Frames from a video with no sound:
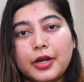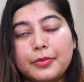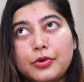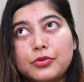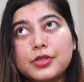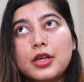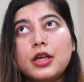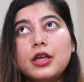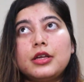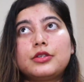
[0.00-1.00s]
eyebrows.
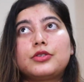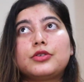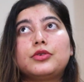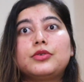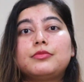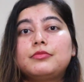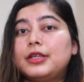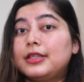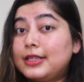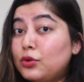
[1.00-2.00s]
So
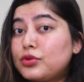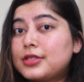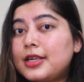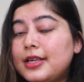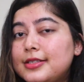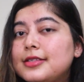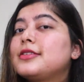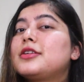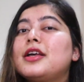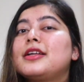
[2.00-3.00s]
in those
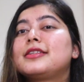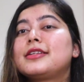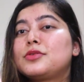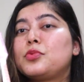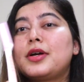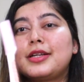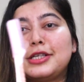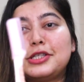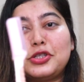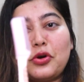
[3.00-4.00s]
cases, this one
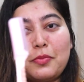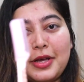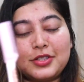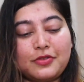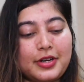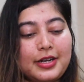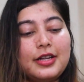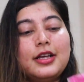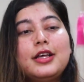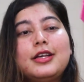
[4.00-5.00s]
is your best
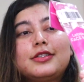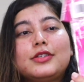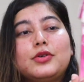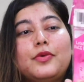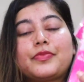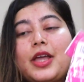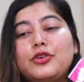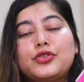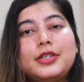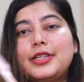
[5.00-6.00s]
friend. So I
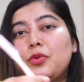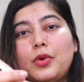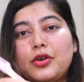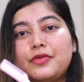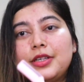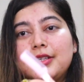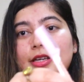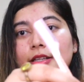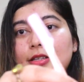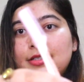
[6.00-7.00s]
usually take one of these,
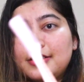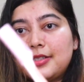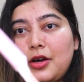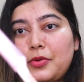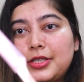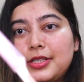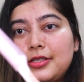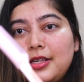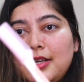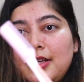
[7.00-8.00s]
and this is how it
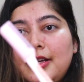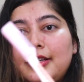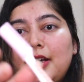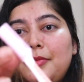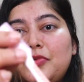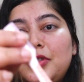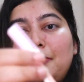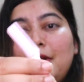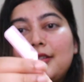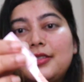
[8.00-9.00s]
is. It comes with
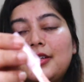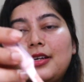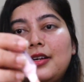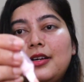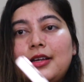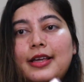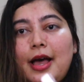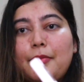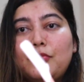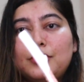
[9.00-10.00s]
a plastic
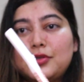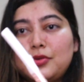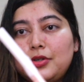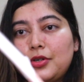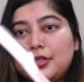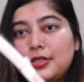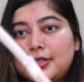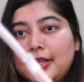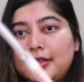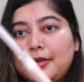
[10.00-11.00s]
cap also, and you can
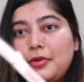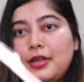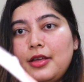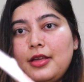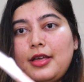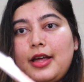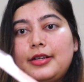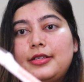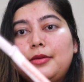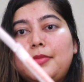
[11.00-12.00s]
just take them,
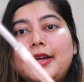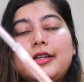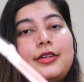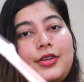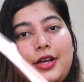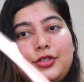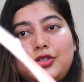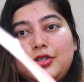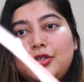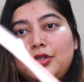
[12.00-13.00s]
and the blade is
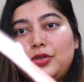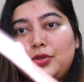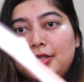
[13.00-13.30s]
attached to